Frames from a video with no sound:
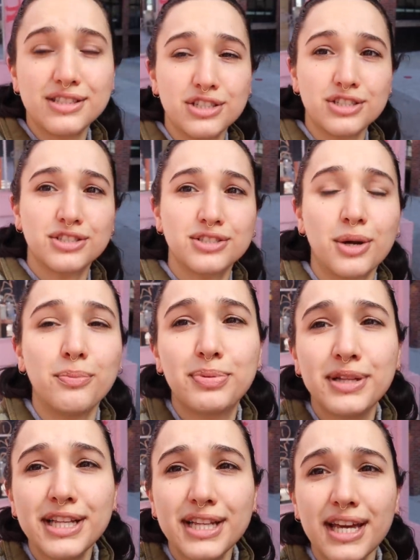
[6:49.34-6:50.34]
is just
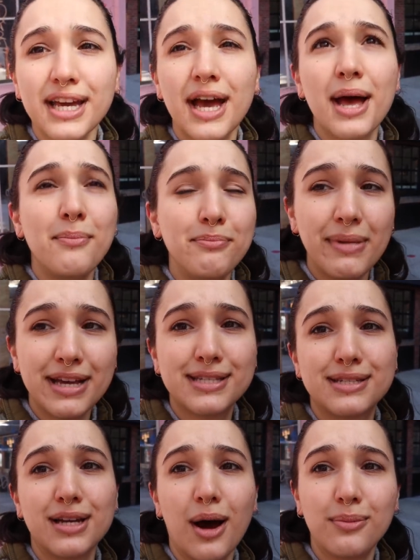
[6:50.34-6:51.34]
completely
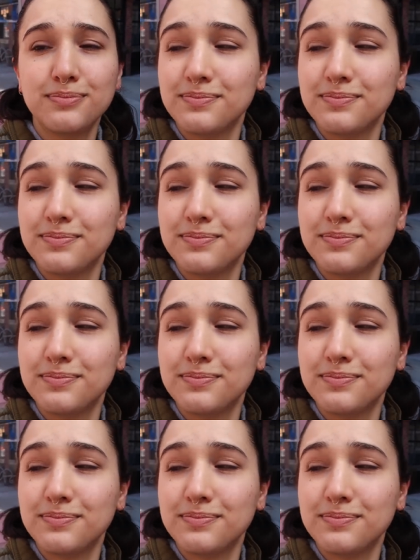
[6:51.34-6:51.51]
messed up.